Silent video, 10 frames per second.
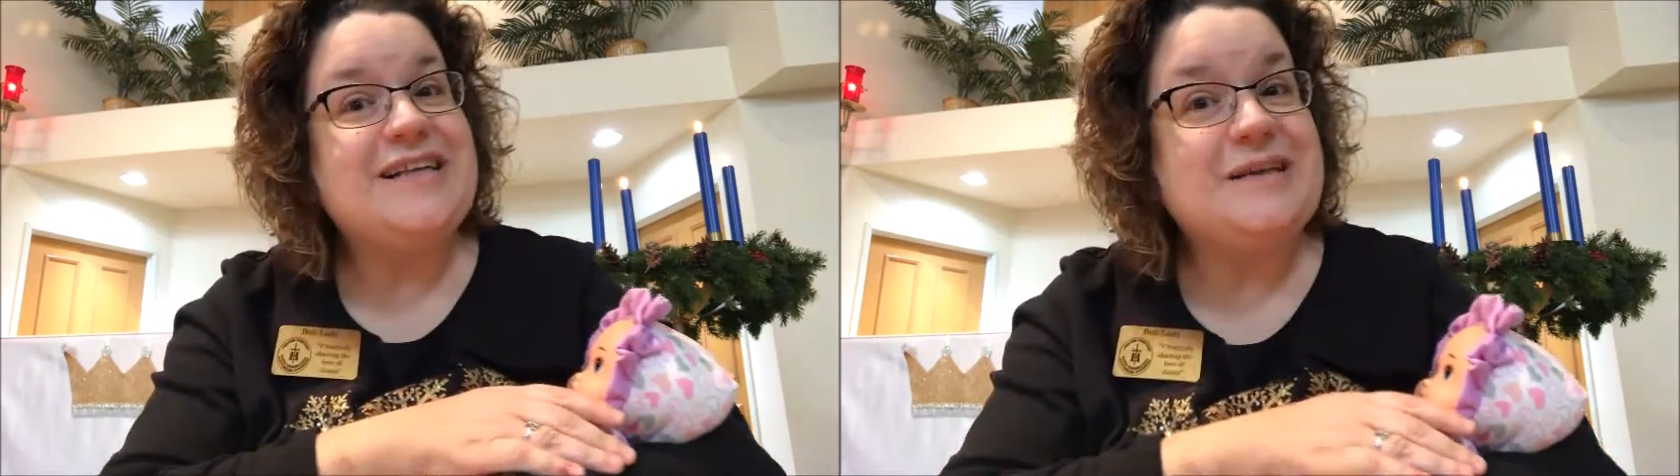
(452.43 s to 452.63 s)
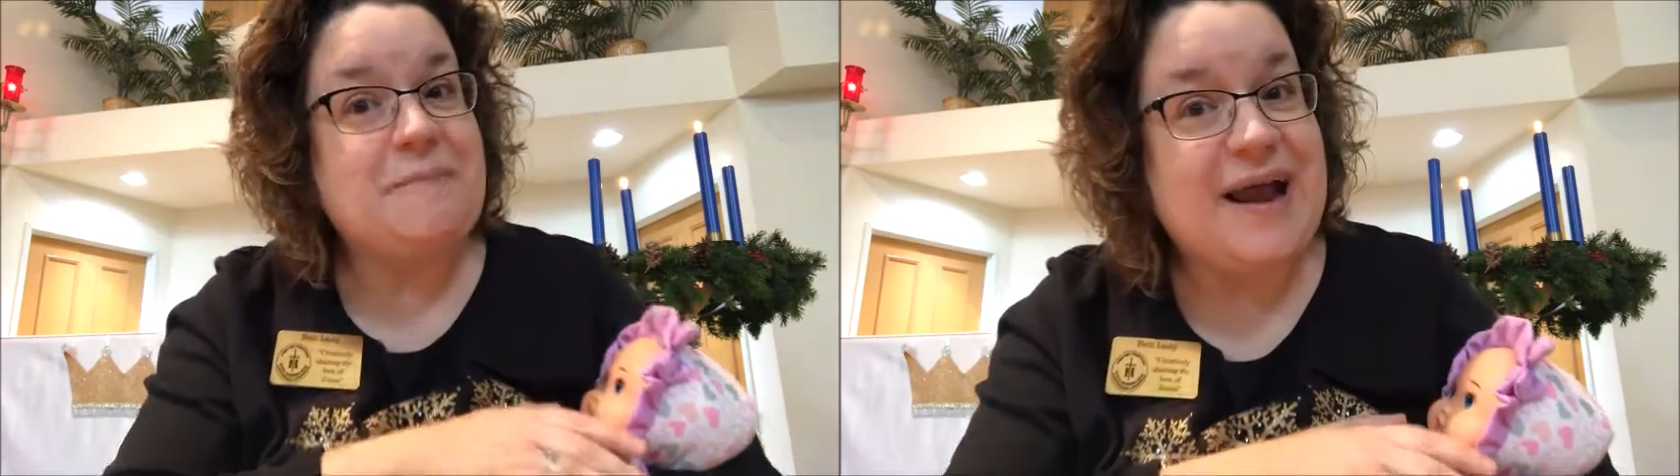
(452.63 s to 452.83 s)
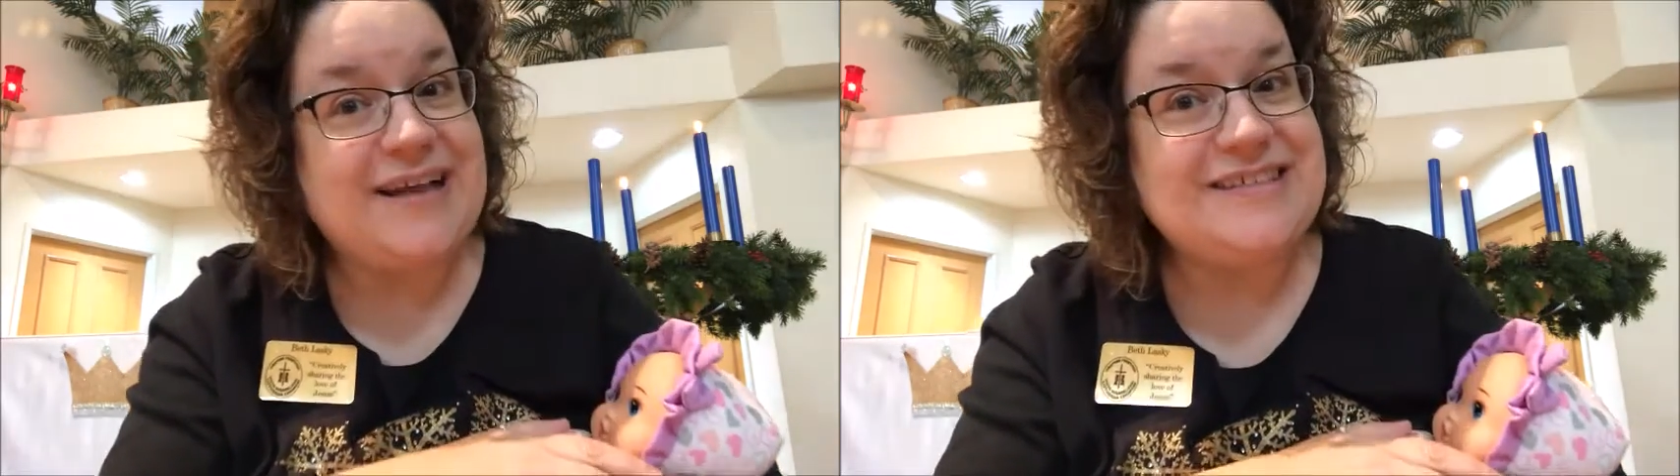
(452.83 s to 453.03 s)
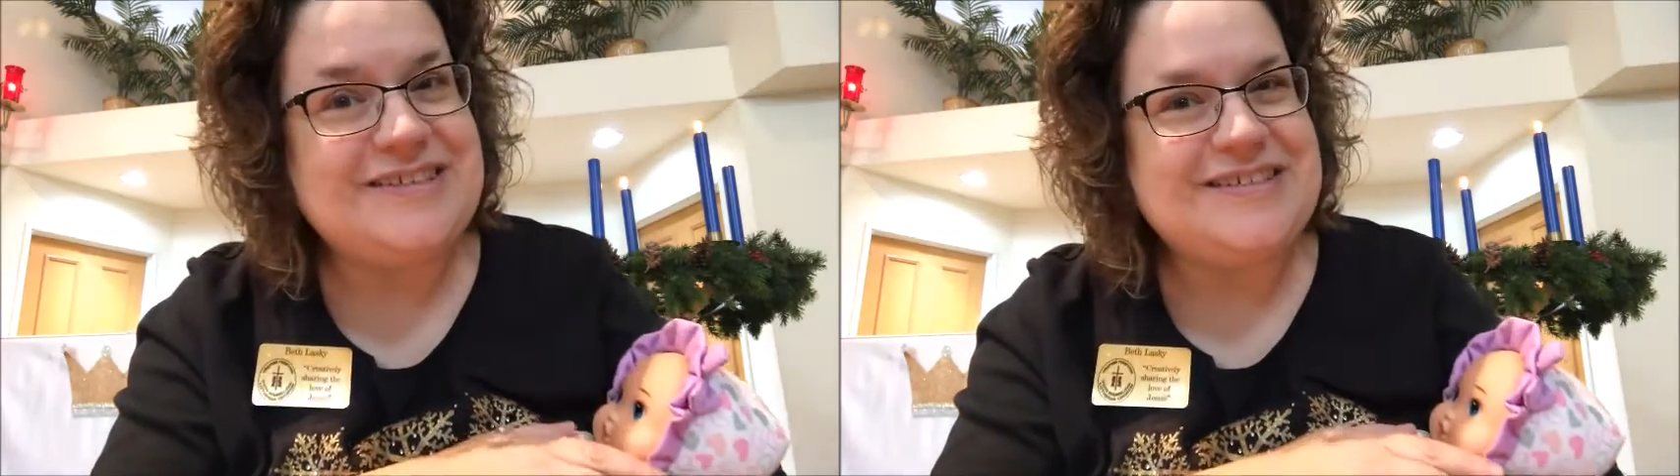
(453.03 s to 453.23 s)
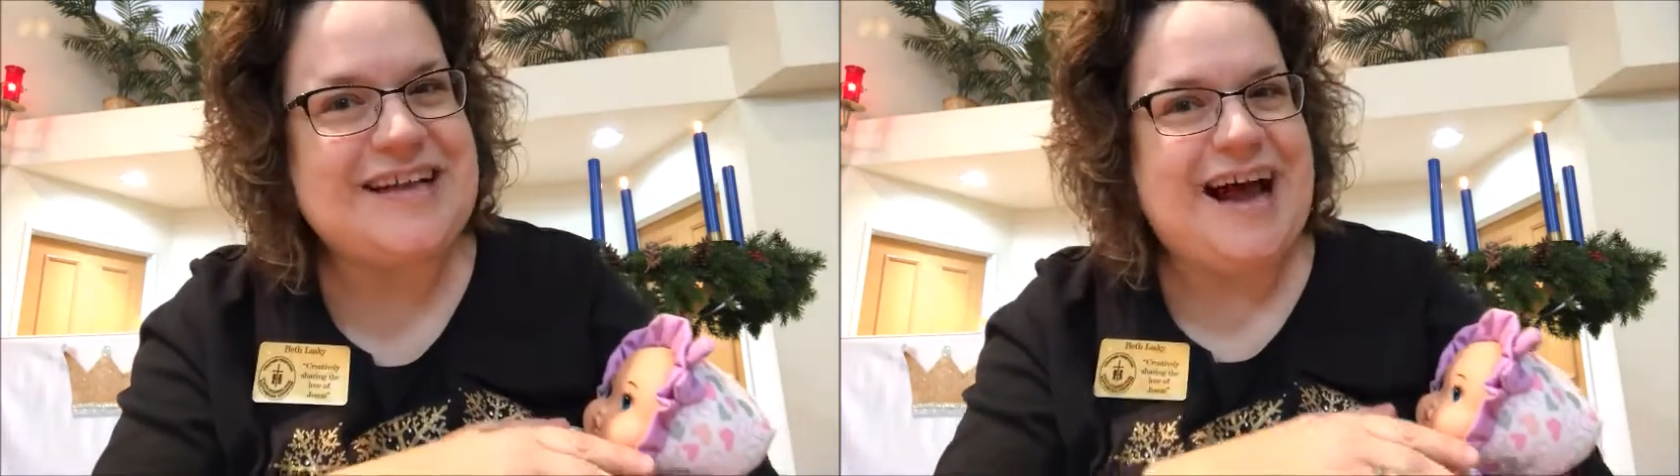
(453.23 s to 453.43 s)
to
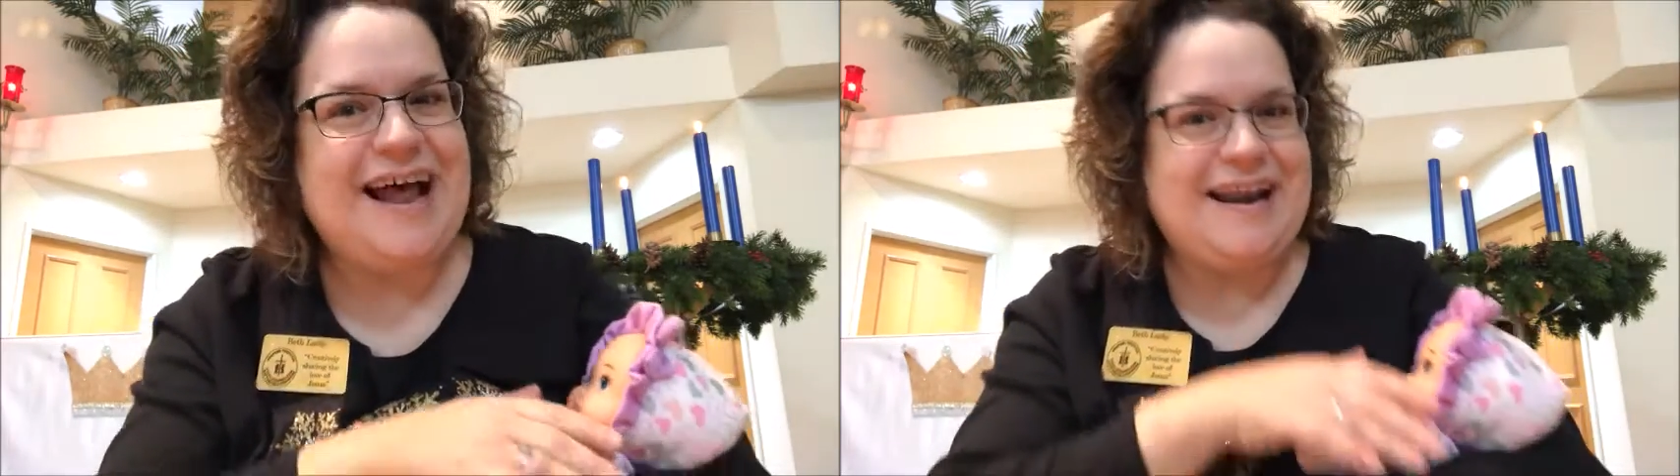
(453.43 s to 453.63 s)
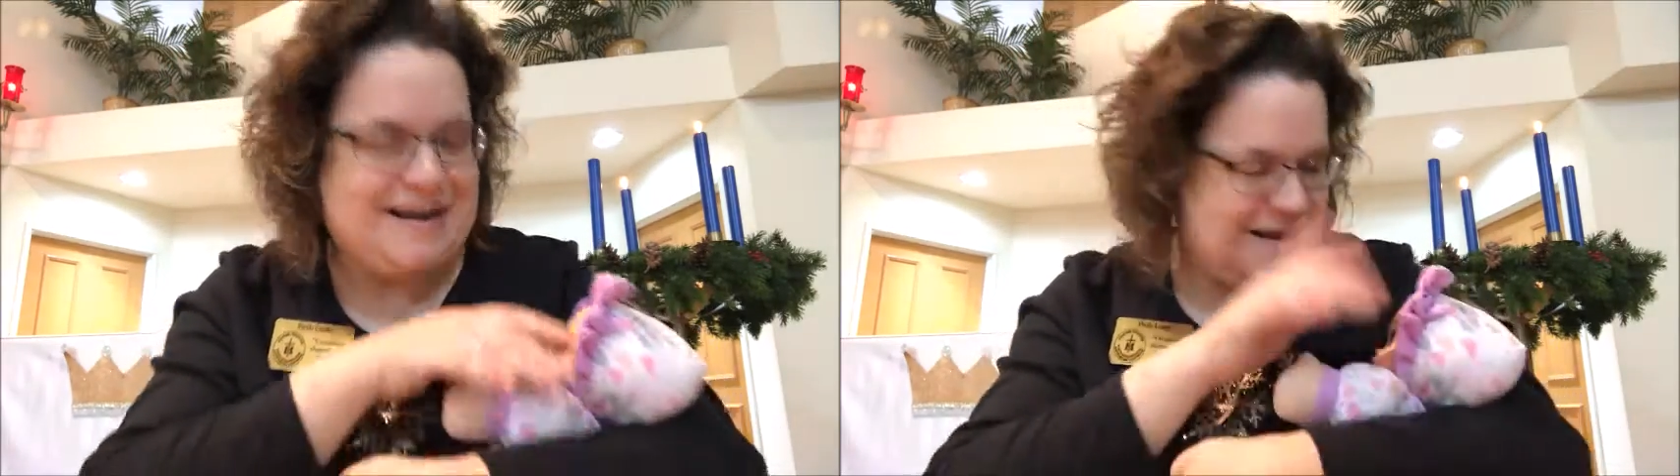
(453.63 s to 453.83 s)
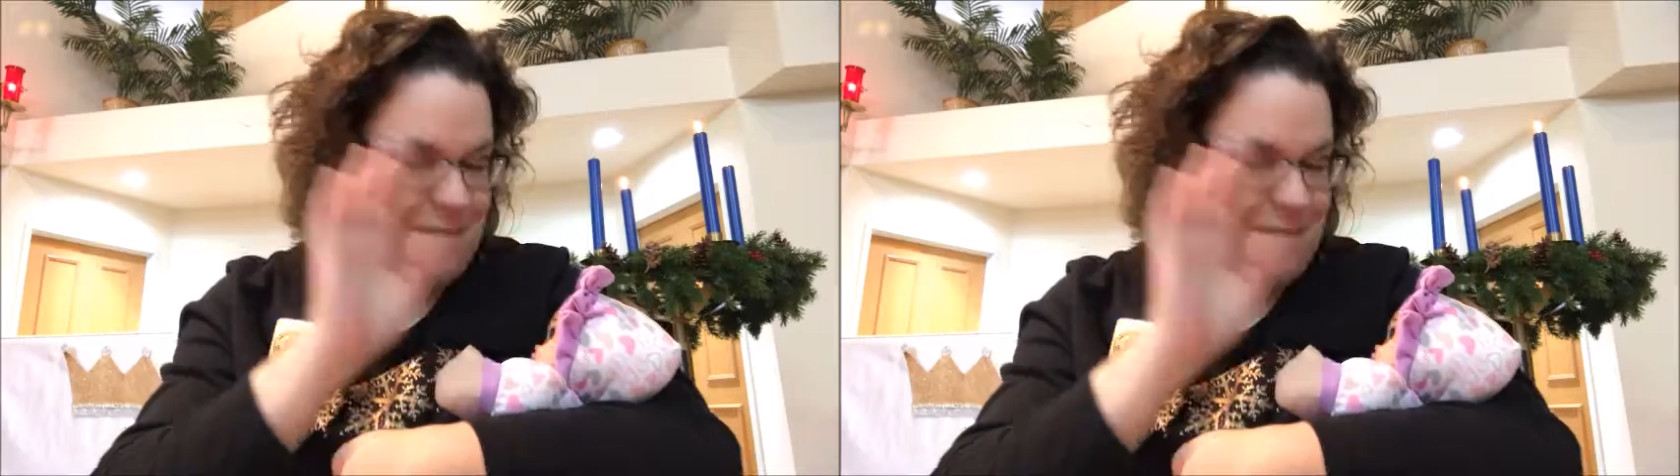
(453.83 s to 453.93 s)
Pastor John.